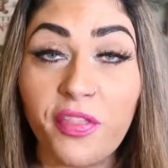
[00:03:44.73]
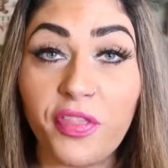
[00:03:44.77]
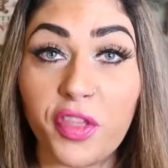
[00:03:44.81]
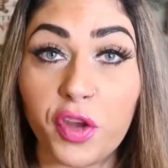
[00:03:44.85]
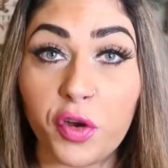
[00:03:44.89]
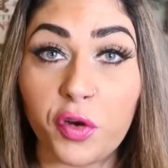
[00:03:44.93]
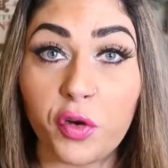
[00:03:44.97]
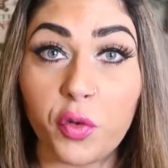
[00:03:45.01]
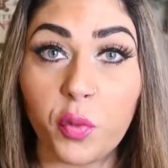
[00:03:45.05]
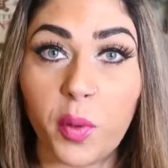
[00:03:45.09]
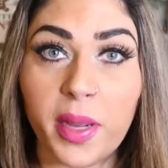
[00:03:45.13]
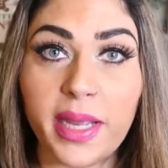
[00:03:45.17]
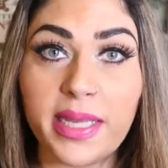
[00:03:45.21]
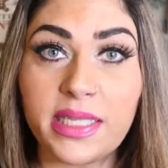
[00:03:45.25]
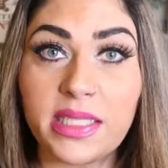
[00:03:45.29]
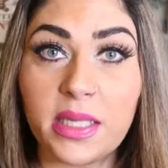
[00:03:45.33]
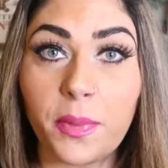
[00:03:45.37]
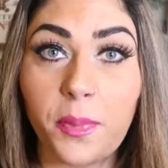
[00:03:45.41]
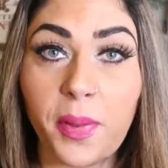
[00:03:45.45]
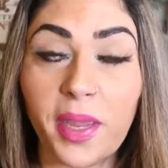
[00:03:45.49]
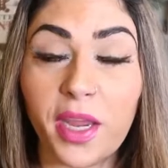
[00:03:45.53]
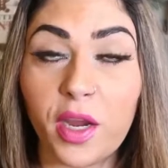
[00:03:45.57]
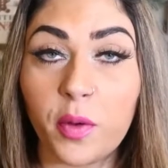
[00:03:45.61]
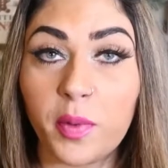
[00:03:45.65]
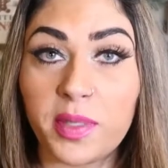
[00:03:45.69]
They're great
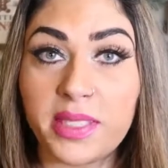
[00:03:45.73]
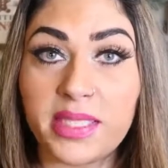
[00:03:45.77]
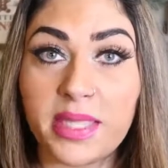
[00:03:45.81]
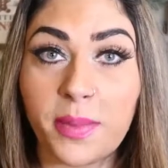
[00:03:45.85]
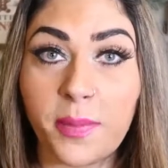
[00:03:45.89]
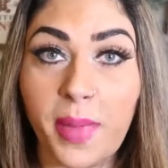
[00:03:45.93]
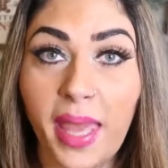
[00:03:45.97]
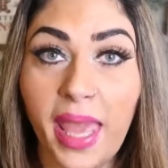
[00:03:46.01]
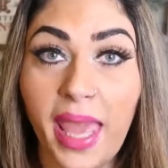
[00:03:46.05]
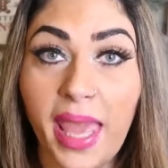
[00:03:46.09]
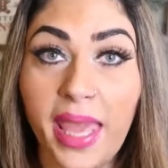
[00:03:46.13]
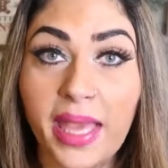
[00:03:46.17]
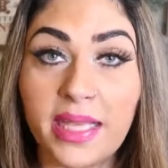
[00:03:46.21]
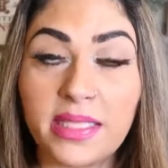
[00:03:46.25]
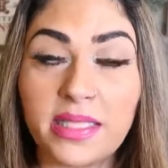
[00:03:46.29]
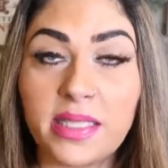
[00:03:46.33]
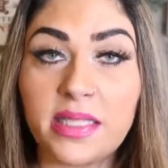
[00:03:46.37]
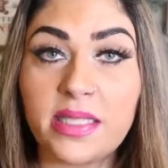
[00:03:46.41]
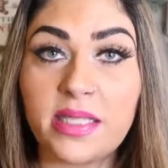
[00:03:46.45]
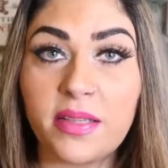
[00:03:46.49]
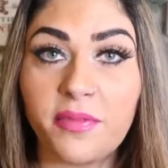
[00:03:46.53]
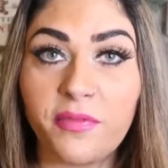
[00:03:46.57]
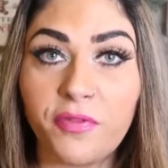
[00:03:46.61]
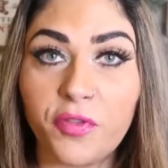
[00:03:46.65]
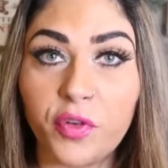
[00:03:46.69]
to pair with some eggs
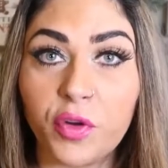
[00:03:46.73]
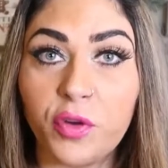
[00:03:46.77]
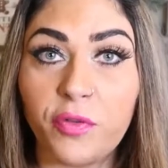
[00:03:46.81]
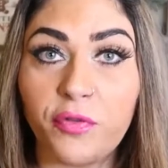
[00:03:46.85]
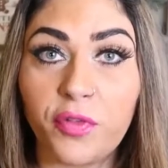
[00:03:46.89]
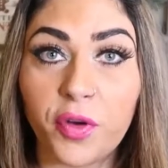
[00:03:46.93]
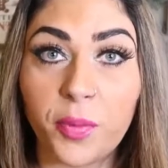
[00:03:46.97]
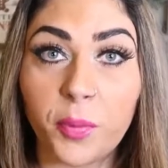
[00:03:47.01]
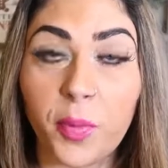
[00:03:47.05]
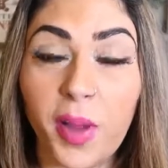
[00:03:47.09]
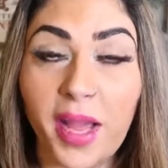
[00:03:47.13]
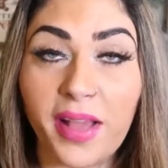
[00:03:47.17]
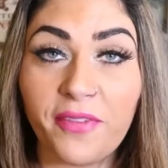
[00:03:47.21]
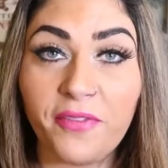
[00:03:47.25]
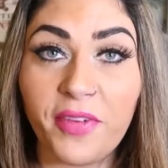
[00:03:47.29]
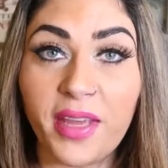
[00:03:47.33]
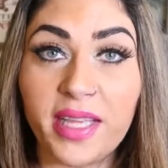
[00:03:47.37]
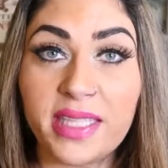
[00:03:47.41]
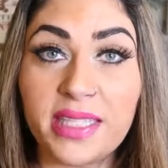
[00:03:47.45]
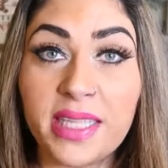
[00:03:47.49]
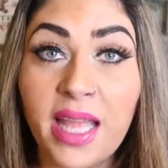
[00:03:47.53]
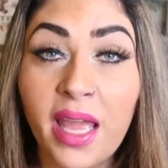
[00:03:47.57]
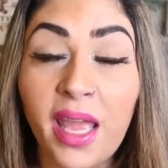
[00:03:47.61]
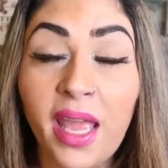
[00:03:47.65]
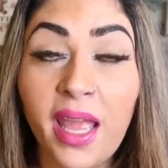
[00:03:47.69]
and some fruit for
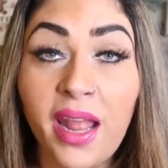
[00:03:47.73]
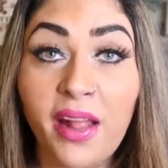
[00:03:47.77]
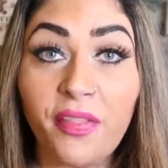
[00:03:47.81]
breakfast.